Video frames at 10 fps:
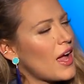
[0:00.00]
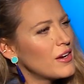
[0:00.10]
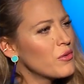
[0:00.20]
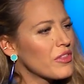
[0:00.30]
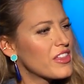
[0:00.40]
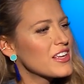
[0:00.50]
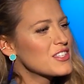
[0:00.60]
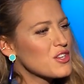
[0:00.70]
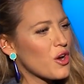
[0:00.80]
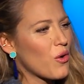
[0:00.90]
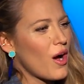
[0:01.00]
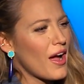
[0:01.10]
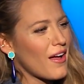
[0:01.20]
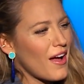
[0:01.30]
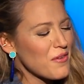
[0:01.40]
I don't think so.
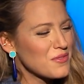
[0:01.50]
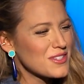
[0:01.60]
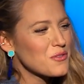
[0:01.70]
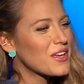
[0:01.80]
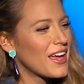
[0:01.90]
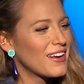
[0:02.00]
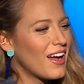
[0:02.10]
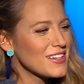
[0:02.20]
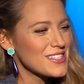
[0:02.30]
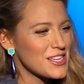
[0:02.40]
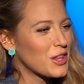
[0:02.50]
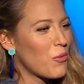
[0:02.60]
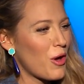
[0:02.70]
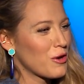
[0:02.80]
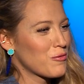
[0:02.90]
I was okay not seeing
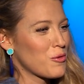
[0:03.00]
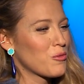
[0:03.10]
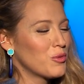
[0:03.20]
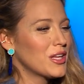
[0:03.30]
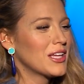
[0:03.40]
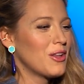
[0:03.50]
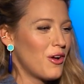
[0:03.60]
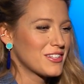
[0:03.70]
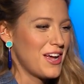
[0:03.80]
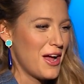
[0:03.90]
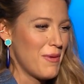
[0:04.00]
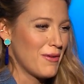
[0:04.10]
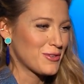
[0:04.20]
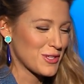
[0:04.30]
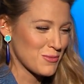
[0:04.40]
the water for a really long time
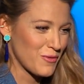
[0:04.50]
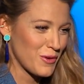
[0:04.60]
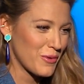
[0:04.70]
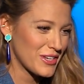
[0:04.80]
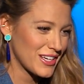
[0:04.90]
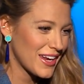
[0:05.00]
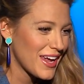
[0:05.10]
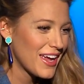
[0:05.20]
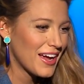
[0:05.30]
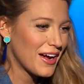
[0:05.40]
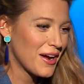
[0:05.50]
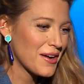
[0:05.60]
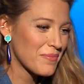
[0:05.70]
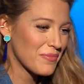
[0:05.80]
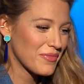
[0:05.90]
after this movie. We did
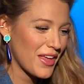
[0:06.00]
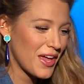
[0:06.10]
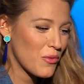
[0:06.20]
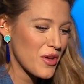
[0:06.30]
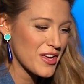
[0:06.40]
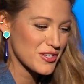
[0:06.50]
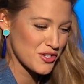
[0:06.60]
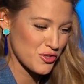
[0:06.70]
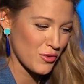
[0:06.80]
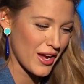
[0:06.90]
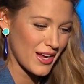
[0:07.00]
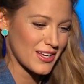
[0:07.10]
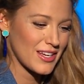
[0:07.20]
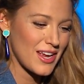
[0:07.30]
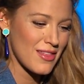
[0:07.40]
8 weeks
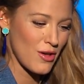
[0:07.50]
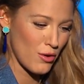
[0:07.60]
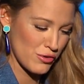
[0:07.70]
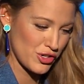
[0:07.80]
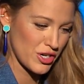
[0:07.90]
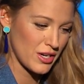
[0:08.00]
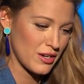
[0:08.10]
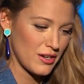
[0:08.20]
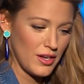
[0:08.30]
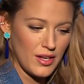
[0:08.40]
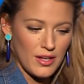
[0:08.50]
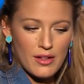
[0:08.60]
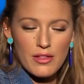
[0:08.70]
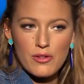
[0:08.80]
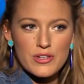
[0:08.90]
straight in the ocean,
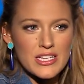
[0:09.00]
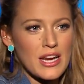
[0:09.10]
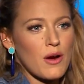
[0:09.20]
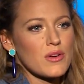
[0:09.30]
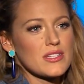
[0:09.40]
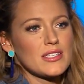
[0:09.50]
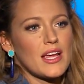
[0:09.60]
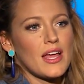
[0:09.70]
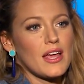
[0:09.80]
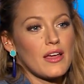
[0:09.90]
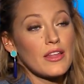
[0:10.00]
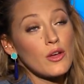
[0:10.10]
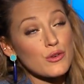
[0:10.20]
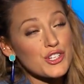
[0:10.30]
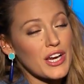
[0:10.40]
13 hours a day,
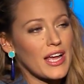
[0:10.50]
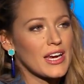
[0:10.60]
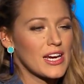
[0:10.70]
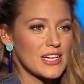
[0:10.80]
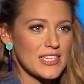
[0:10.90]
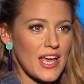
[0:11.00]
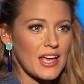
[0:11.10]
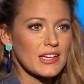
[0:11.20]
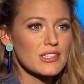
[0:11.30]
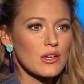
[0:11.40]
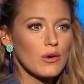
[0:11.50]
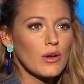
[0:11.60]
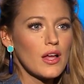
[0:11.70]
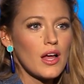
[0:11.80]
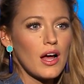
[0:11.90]
in the ocean and in a tank,
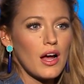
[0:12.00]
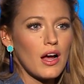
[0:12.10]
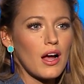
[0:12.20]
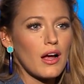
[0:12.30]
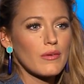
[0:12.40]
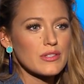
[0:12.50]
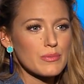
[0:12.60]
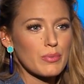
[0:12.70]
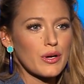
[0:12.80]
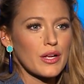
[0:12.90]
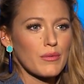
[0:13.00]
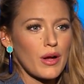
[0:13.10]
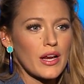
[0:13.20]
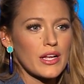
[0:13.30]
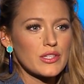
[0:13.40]
so I was pretty
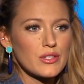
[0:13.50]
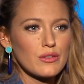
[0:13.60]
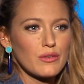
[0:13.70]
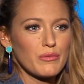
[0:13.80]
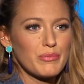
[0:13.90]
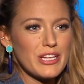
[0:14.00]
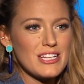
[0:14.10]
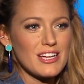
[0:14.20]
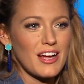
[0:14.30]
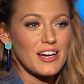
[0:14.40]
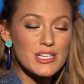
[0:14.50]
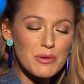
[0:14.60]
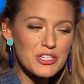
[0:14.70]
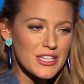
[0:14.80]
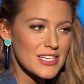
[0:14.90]
ready to be done,
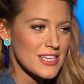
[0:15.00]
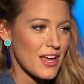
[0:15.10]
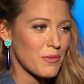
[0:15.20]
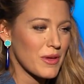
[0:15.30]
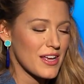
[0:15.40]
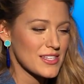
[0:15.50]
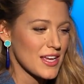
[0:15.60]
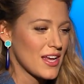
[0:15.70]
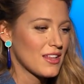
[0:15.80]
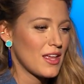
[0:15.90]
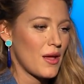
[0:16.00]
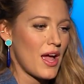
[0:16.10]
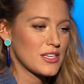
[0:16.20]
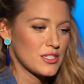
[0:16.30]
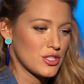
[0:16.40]
especially the tank, because they
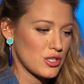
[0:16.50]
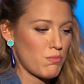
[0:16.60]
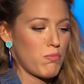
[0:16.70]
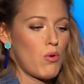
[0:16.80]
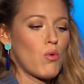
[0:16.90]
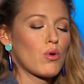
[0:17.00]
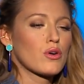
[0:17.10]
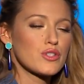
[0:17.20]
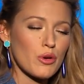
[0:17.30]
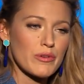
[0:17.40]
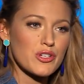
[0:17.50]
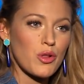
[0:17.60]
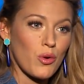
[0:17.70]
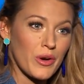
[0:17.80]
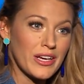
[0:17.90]
had to just pour so much
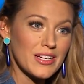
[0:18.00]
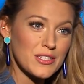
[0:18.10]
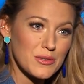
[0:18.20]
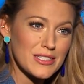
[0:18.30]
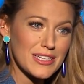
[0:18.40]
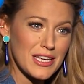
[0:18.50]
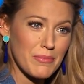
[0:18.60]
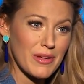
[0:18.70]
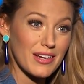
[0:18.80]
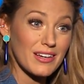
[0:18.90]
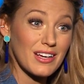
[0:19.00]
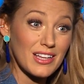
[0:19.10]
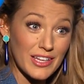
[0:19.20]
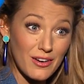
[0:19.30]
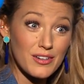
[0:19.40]
chlorine into it to keep it
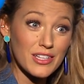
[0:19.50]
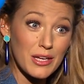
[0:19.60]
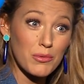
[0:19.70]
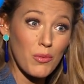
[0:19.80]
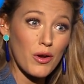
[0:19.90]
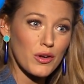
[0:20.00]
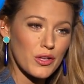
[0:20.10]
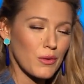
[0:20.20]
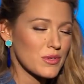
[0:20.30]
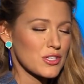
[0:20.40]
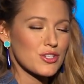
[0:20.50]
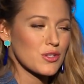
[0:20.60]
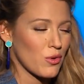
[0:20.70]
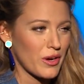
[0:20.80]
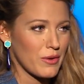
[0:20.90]
clear, to keep the water clear. It wasn't
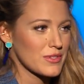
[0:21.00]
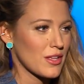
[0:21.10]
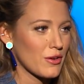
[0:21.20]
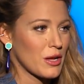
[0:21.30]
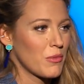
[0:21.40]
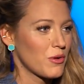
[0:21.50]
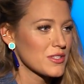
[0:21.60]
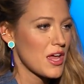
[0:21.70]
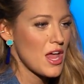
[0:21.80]
just chlorine, it was other chemicals,